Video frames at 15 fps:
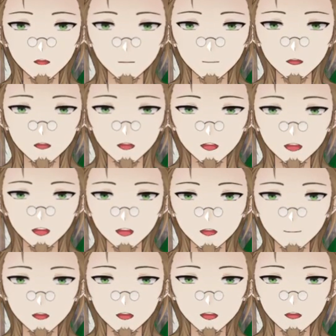We're gonna have
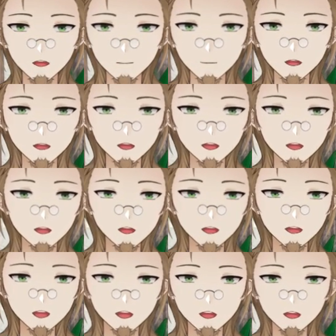you know
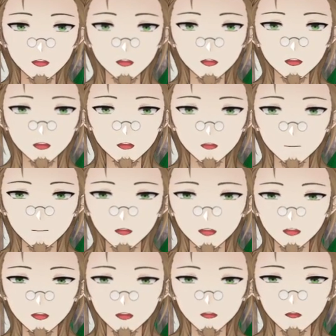a, a great
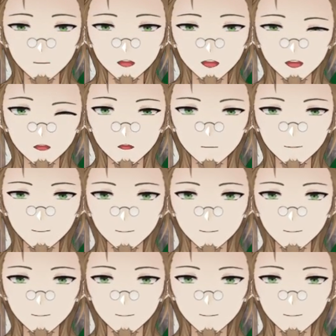show here,